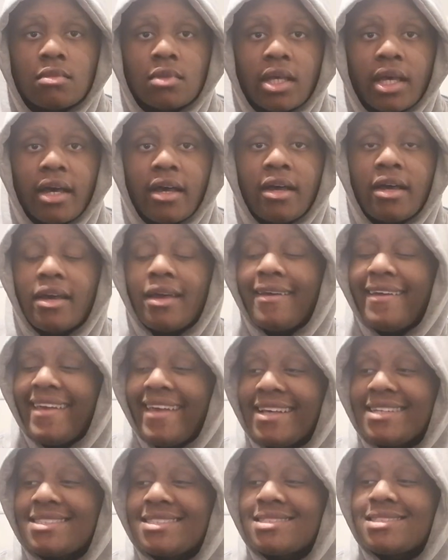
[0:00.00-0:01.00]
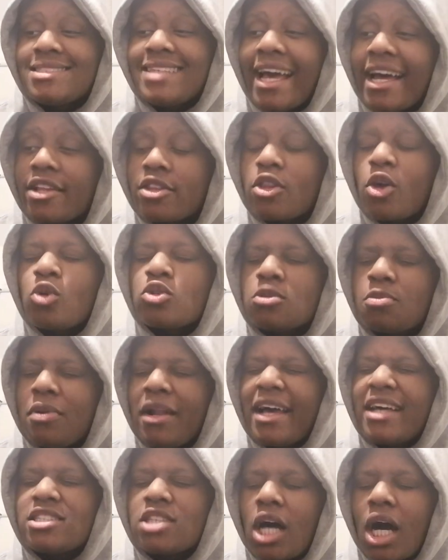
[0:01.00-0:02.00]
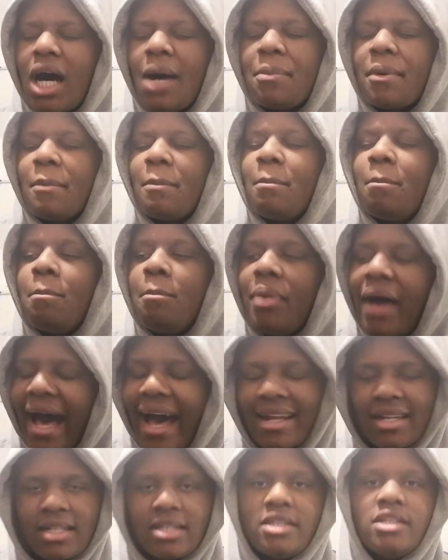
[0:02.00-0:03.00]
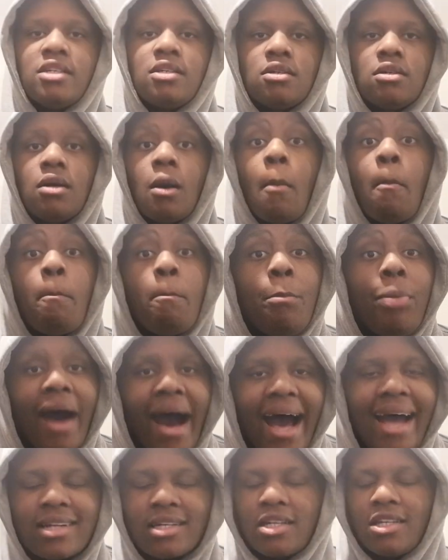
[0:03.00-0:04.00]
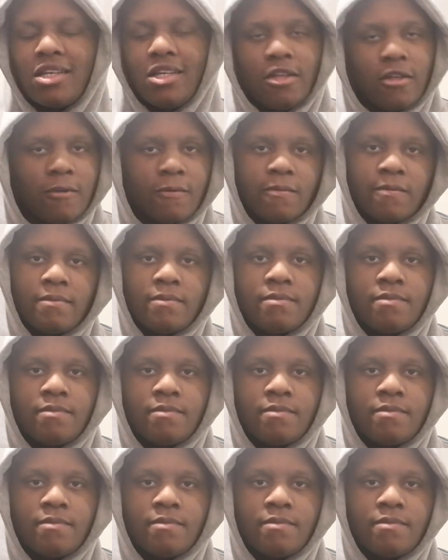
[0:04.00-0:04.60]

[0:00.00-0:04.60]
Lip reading: Yeah? He set those players up badly. Badly.